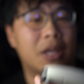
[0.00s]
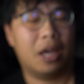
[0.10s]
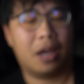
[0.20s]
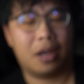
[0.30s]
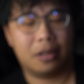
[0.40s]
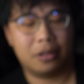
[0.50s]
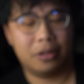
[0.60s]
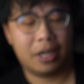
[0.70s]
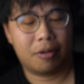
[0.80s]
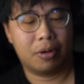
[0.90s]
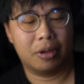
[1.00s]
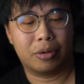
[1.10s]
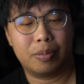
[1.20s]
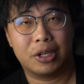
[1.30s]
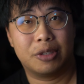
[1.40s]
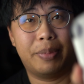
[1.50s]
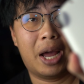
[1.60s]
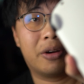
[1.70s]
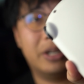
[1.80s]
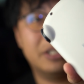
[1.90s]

And you can't really replace the battery